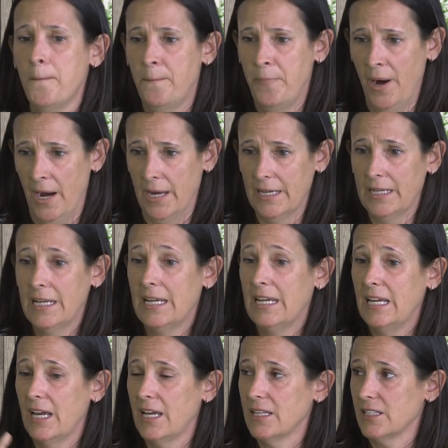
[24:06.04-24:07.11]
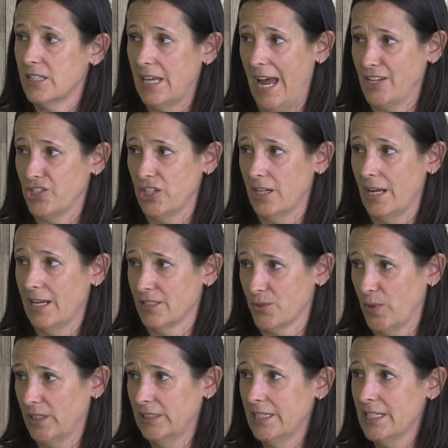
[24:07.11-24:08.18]
But catch it as
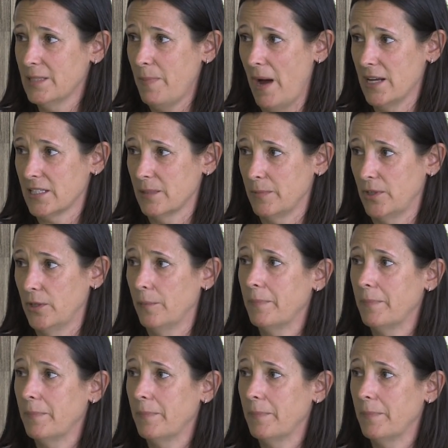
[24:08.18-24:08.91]
quickly as possible,